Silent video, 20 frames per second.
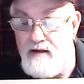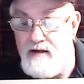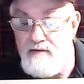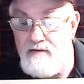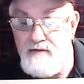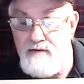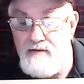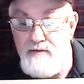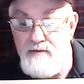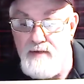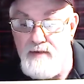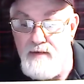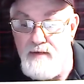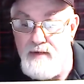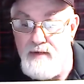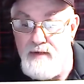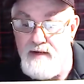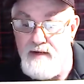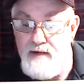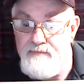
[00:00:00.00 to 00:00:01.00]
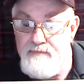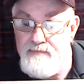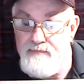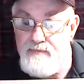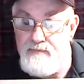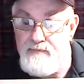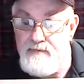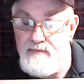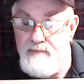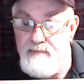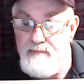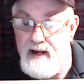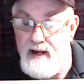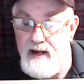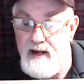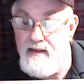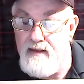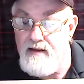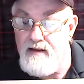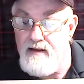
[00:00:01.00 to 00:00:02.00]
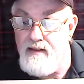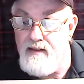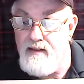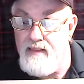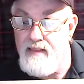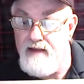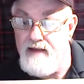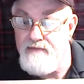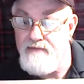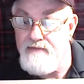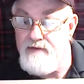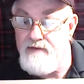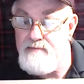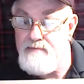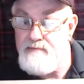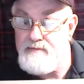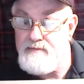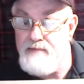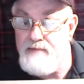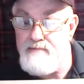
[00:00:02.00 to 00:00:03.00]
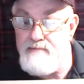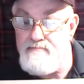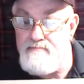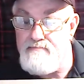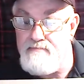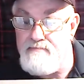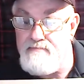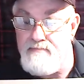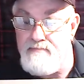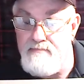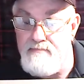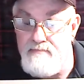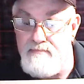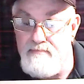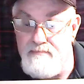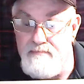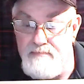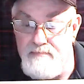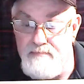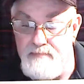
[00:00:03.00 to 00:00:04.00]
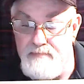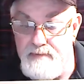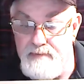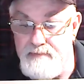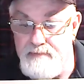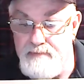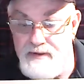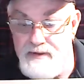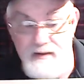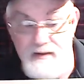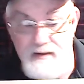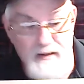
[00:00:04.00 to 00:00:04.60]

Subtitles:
could be on a winner. Smack that thumbs button, pips.